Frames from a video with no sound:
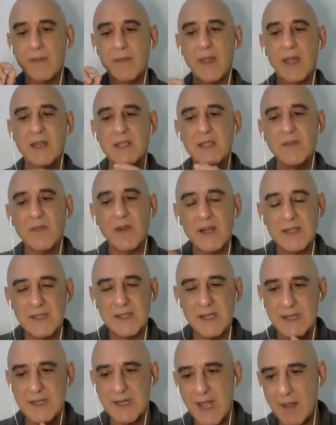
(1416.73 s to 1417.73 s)
And it's a very
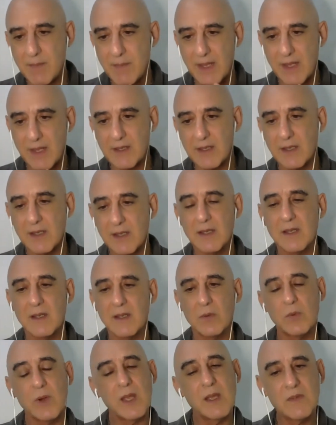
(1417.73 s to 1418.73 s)
dynamic
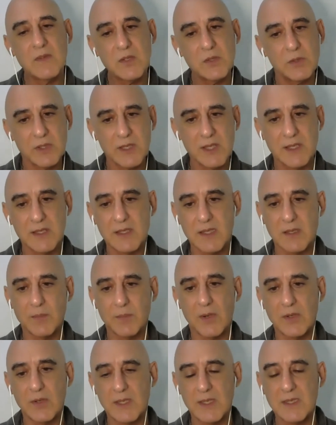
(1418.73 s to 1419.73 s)
way of talking to the
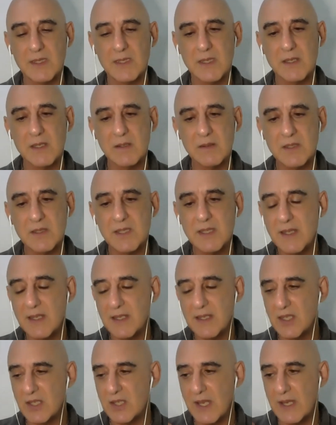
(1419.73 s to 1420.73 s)
body. So you'll see
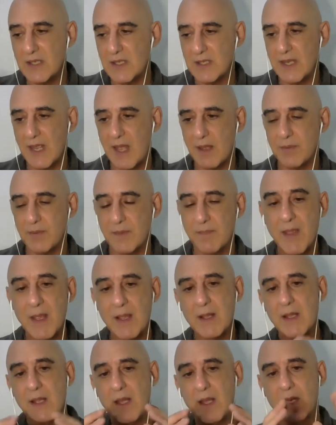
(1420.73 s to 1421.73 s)
these changes happen.
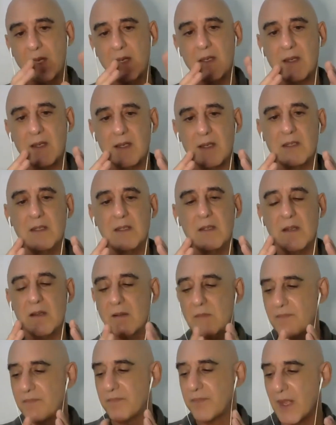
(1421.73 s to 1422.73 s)
And,
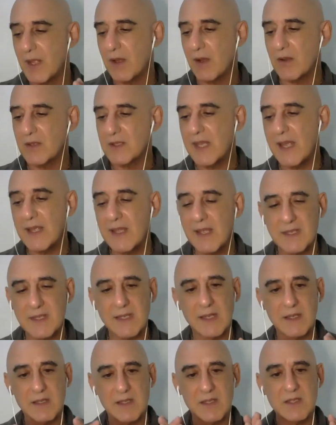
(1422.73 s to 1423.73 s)
ontake is
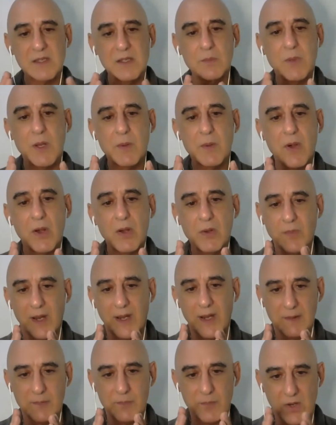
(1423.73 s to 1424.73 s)
like a super
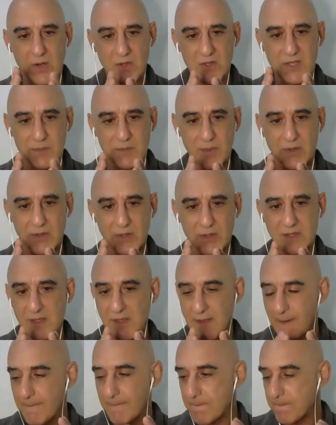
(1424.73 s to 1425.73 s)
mobile Moxa box.
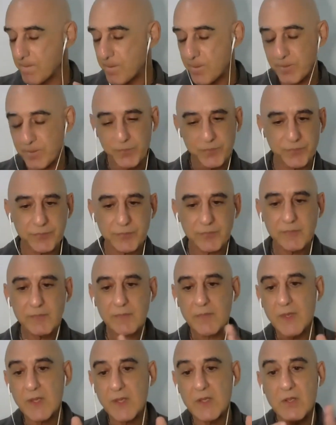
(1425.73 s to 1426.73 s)

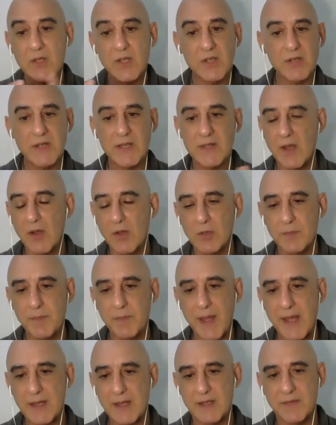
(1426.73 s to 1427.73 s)
You can treat the whole
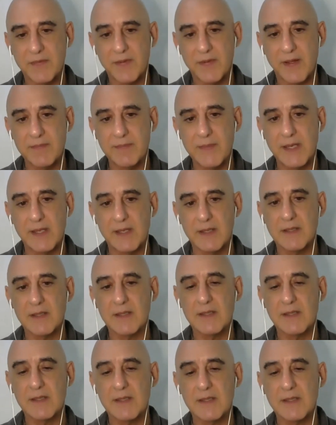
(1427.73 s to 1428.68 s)
back in 5 minutes.